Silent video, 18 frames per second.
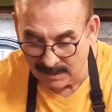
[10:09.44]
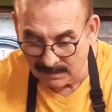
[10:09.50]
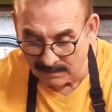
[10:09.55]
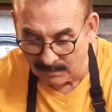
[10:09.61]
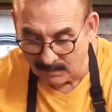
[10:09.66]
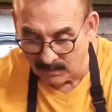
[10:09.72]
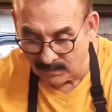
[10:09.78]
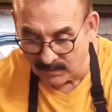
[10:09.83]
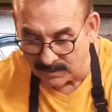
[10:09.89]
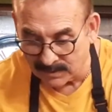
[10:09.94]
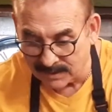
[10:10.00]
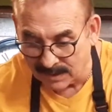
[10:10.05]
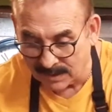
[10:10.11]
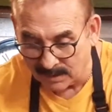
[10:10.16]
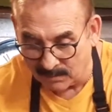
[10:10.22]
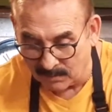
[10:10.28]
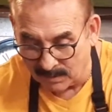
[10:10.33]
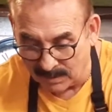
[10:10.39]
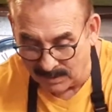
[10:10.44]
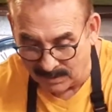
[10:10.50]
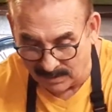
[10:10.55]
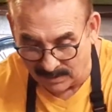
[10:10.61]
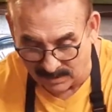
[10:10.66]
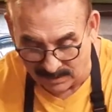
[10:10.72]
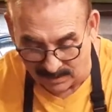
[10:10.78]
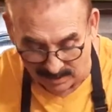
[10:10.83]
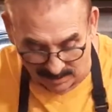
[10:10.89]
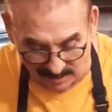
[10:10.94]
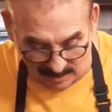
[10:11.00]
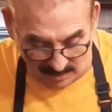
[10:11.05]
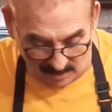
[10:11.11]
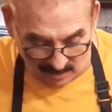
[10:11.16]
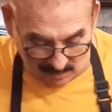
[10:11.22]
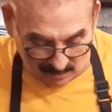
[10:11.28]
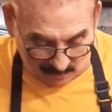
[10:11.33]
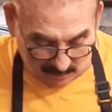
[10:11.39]
move this out of the way here.
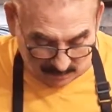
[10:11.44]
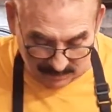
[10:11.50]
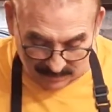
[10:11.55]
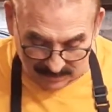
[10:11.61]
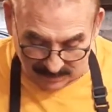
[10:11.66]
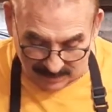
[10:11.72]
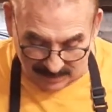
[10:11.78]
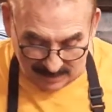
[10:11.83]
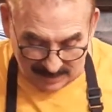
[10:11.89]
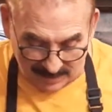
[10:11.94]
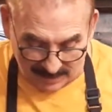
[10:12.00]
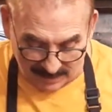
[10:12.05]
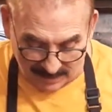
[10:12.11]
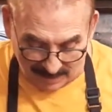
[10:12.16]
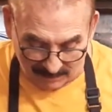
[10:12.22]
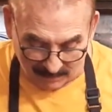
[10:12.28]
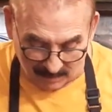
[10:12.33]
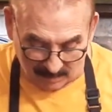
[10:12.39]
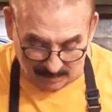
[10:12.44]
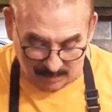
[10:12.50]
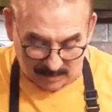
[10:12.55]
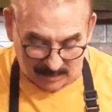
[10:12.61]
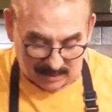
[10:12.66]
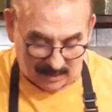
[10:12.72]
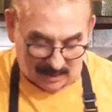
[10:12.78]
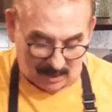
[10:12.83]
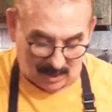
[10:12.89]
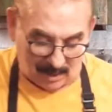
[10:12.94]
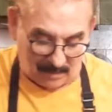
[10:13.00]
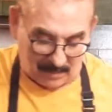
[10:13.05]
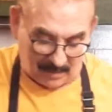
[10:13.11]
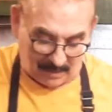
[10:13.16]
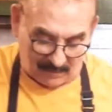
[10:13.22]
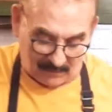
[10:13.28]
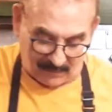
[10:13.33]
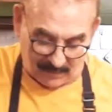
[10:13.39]
Once again, I'm going to put a little
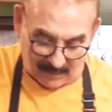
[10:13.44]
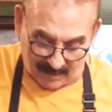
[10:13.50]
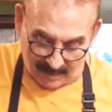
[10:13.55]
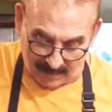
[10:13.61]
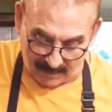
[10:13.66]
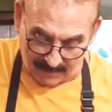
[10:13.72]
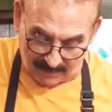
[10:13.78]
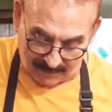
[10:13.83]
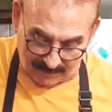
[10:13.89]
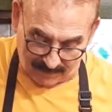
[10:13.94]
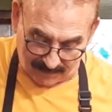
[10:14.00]
bit of